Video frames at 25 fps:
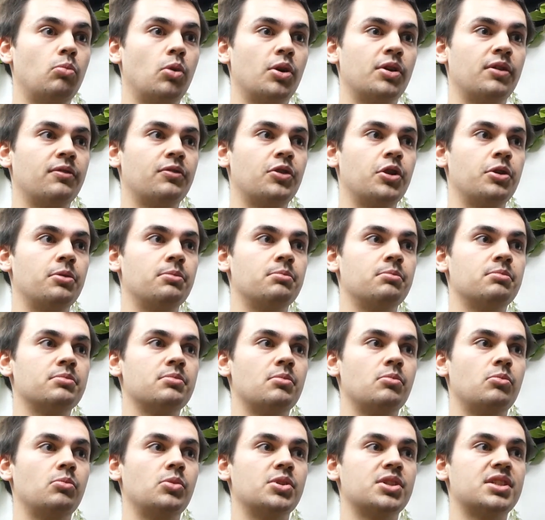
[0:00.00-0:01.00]
one of
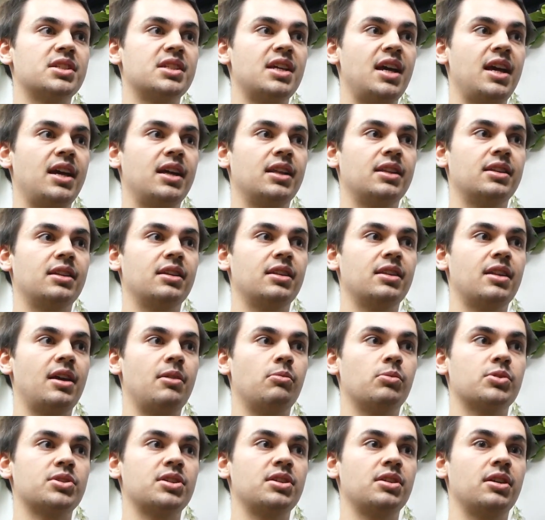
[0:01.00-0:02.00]
them was saying that
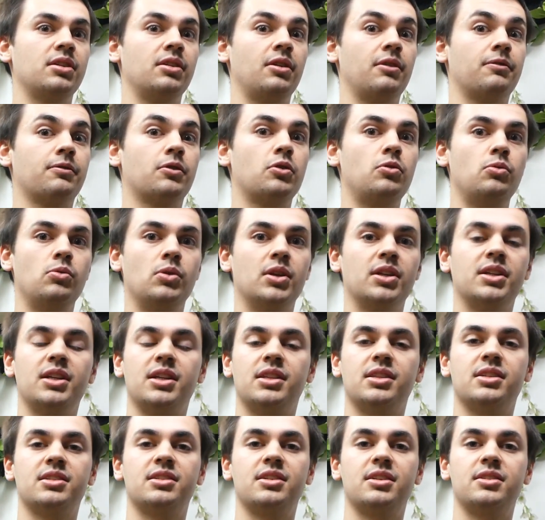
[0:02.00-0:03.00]
there wasn't enough coolant
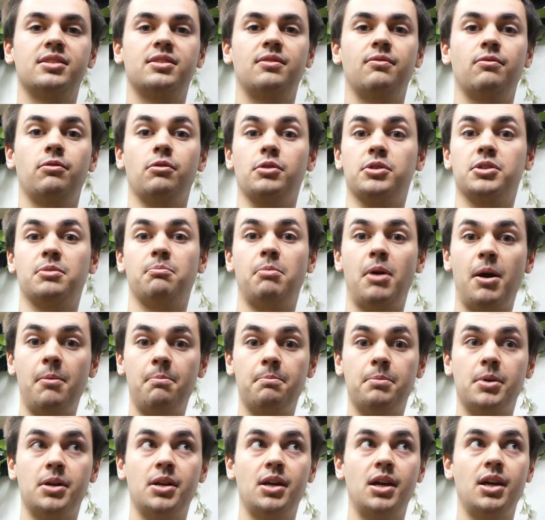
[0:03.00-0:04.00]
in the system for it to
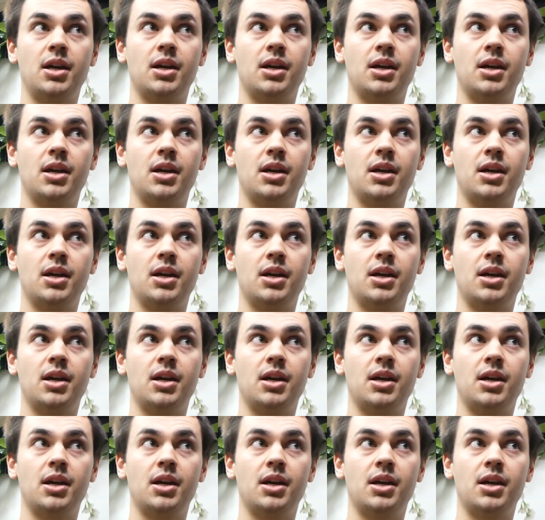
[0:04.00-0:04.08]
pump.